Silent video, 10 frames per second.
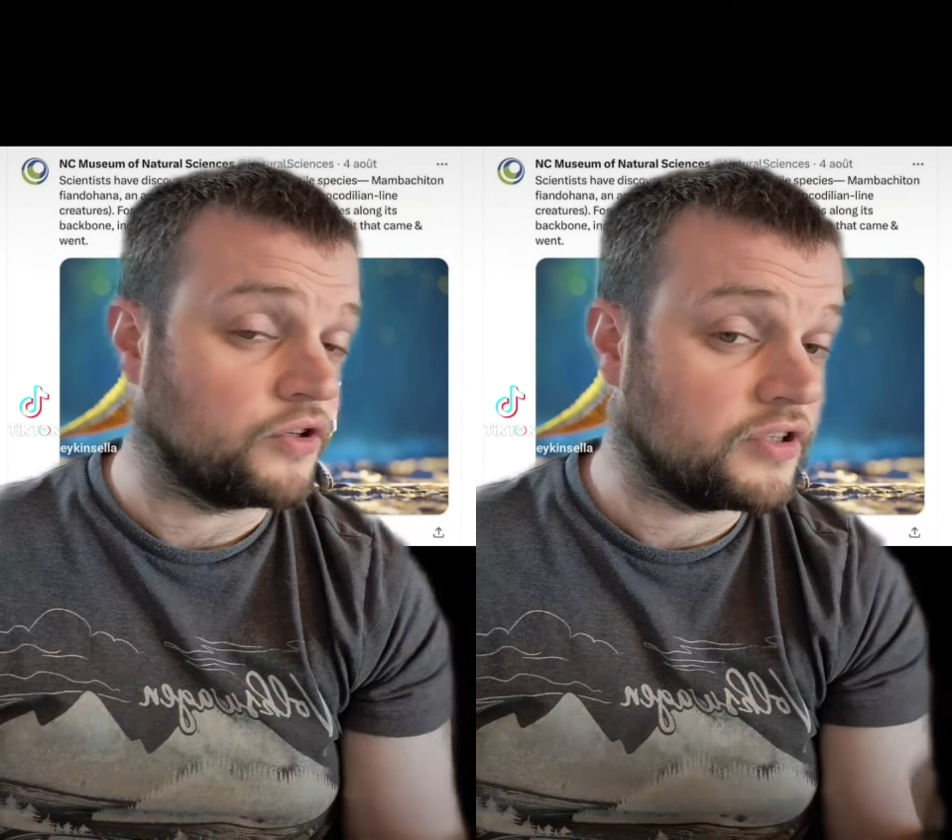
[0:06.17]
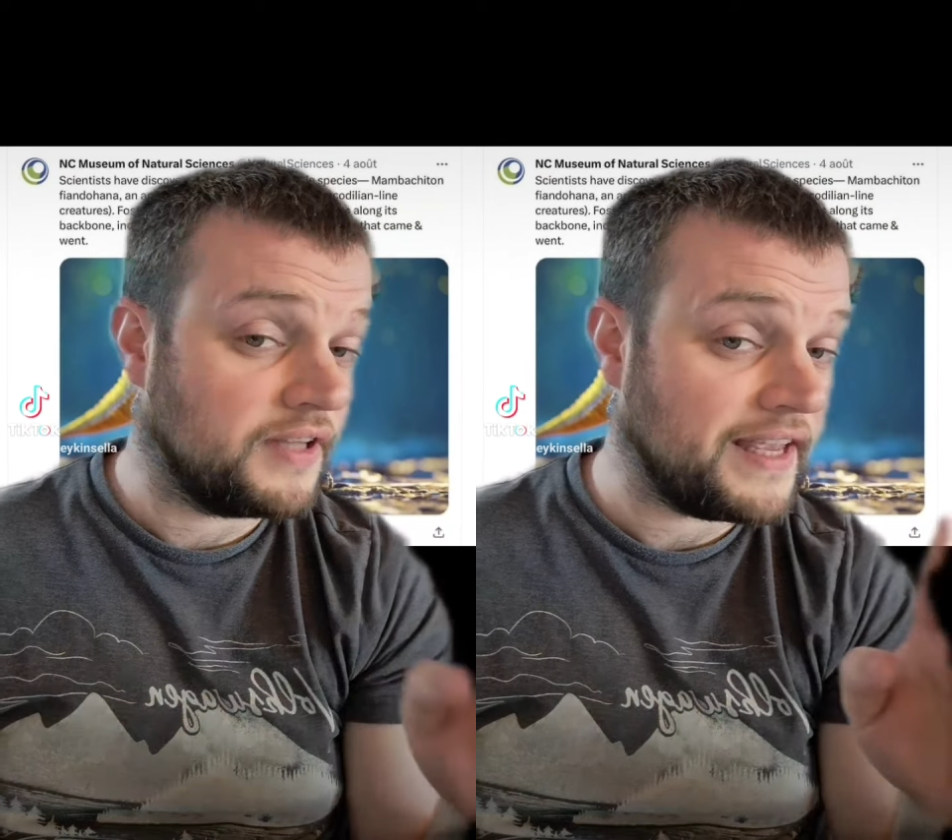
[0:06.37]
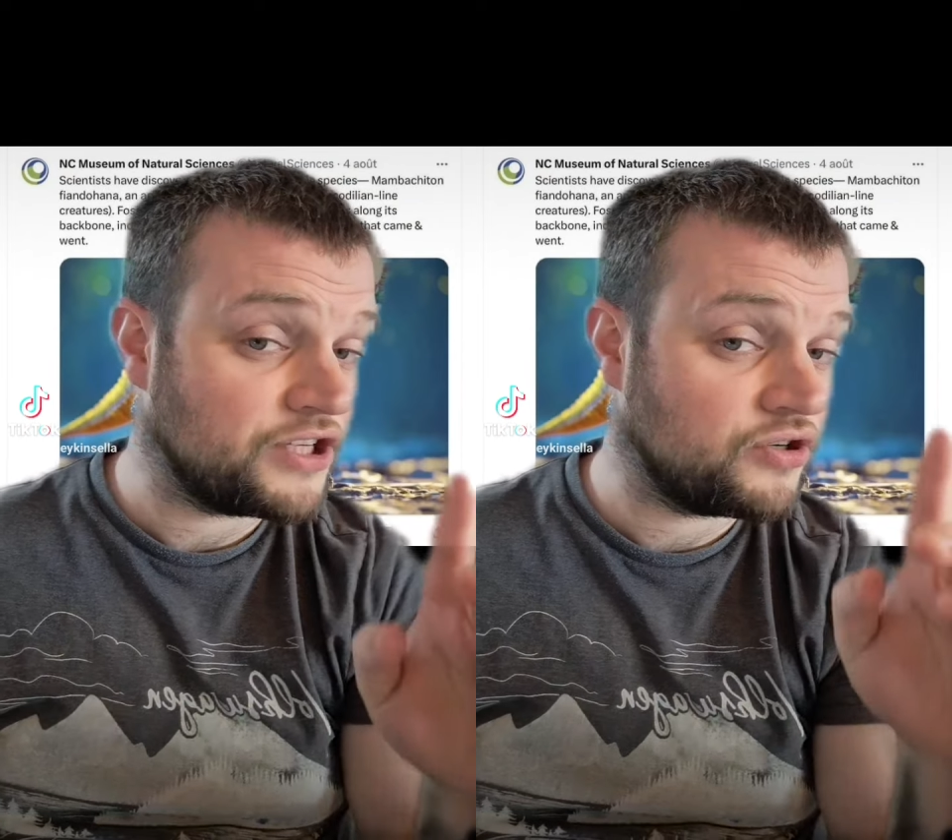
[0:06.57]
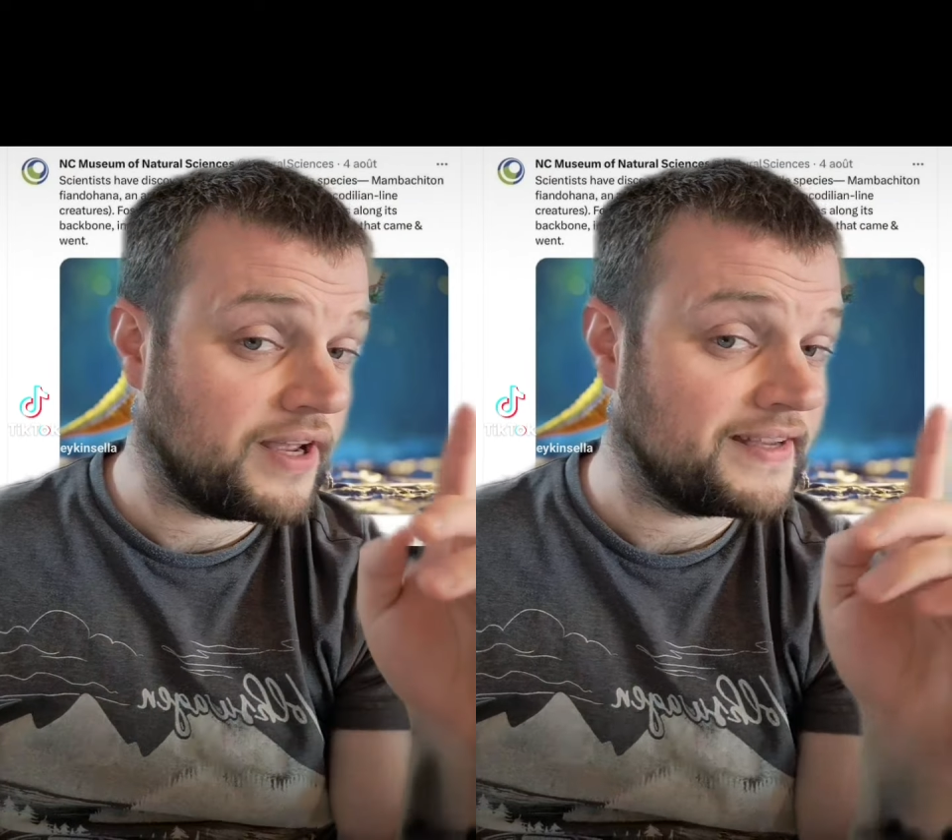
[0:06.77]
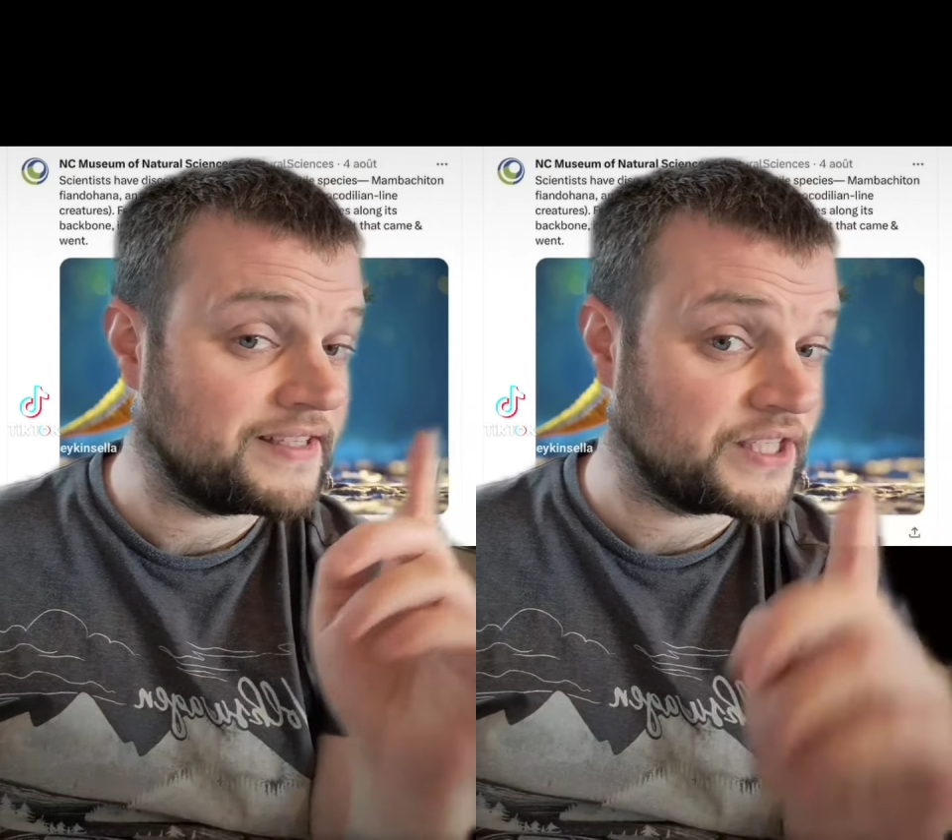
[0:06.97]
so let's
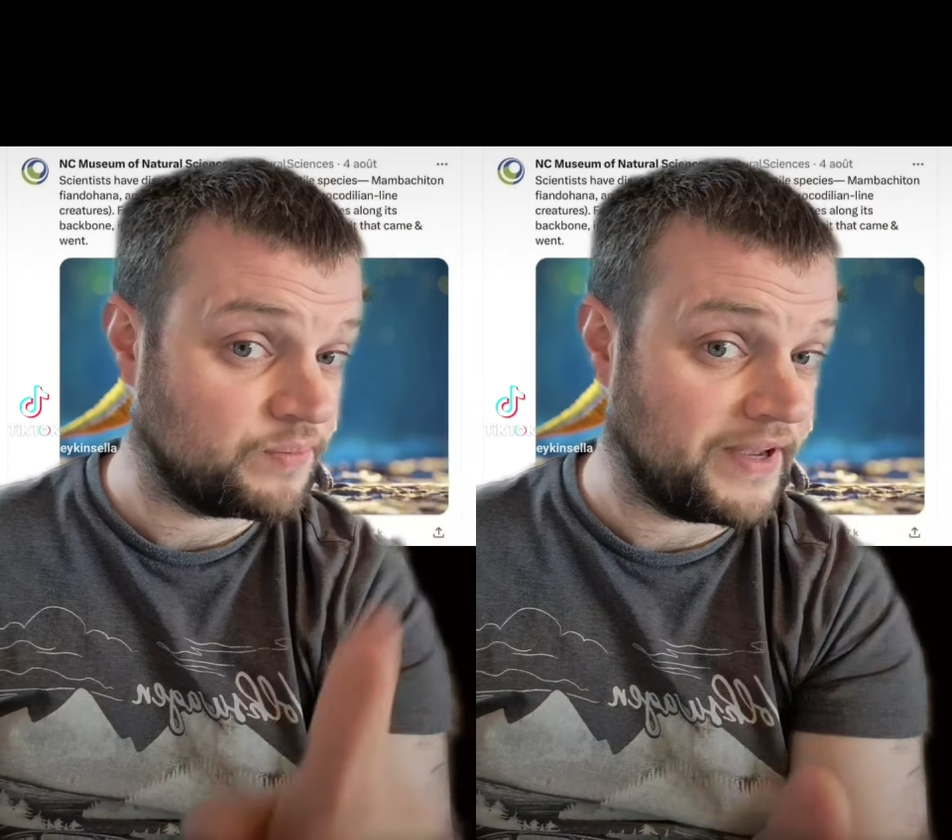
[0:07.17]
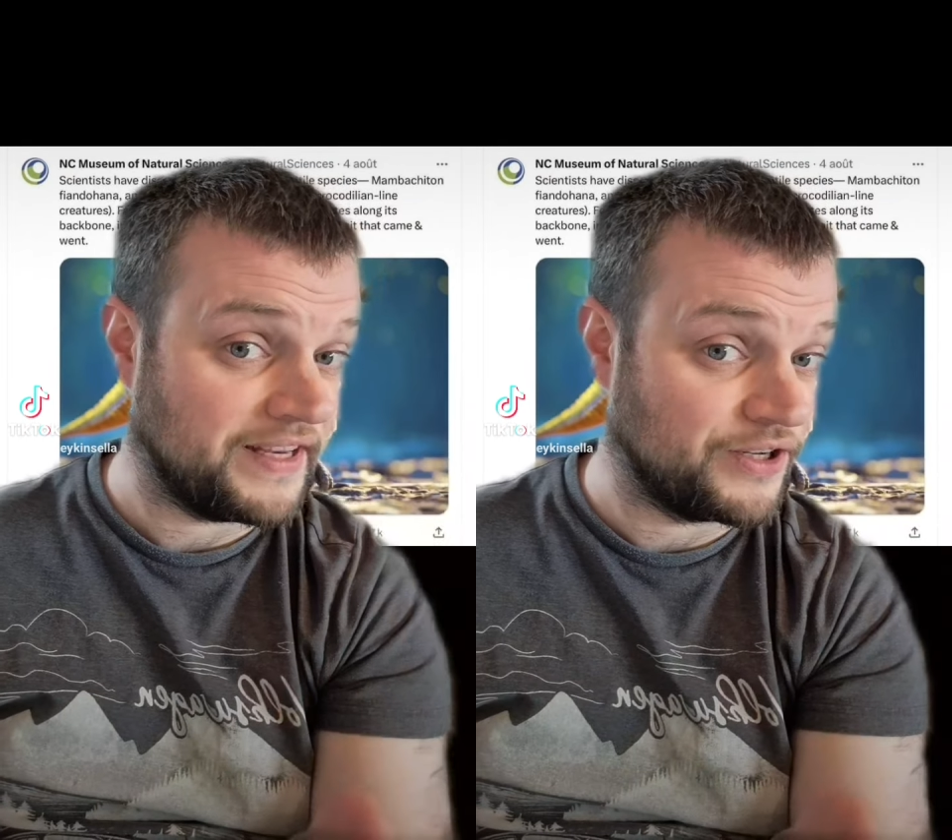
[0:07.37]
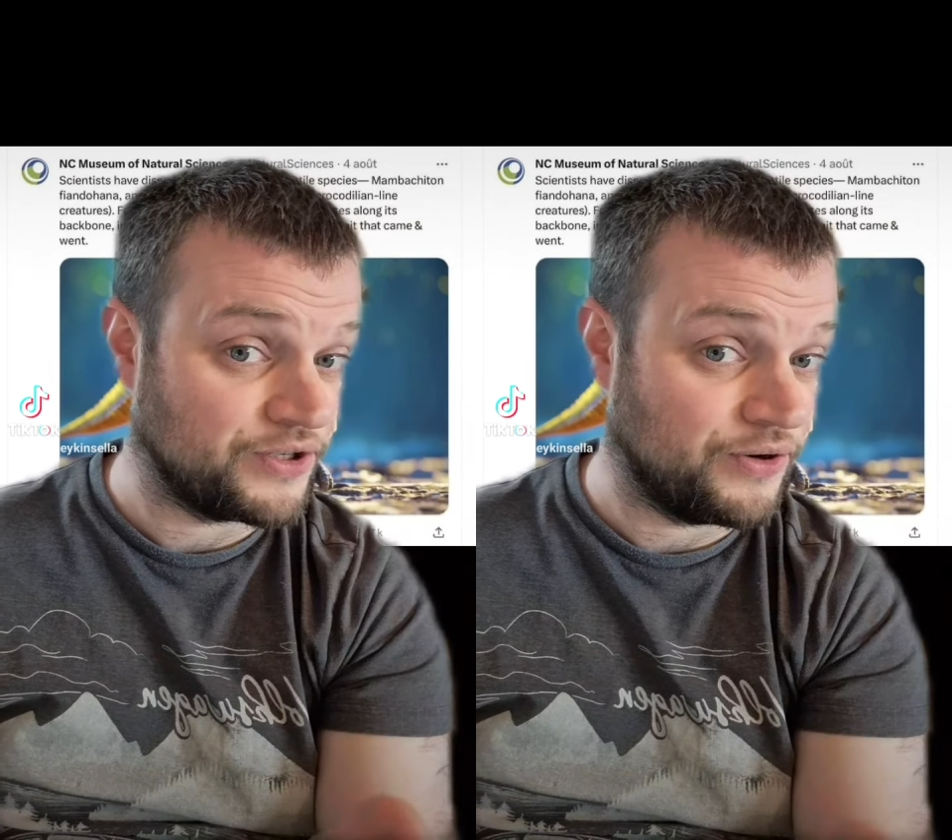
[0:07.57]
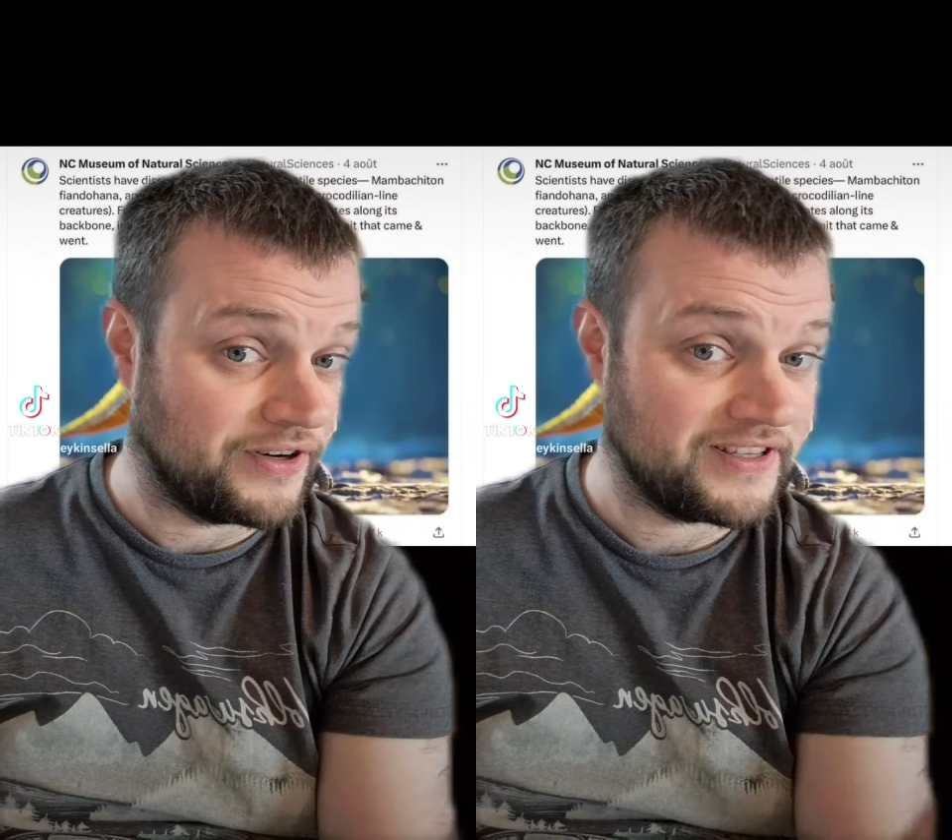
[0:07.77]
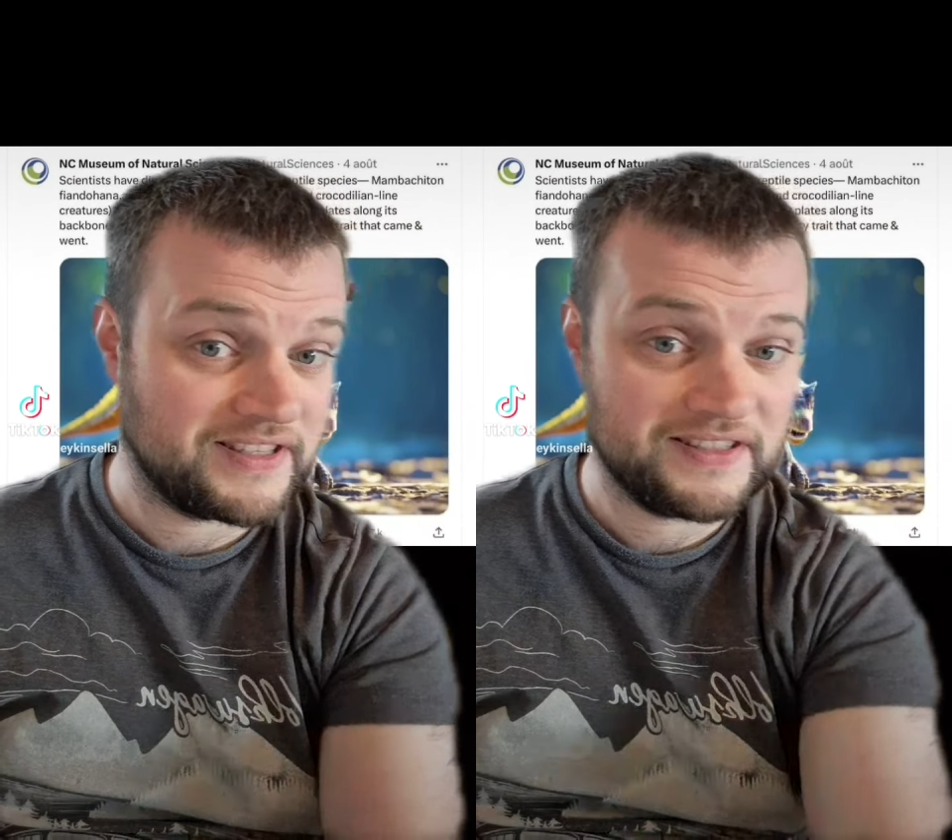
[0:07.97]
try Spinosaurus.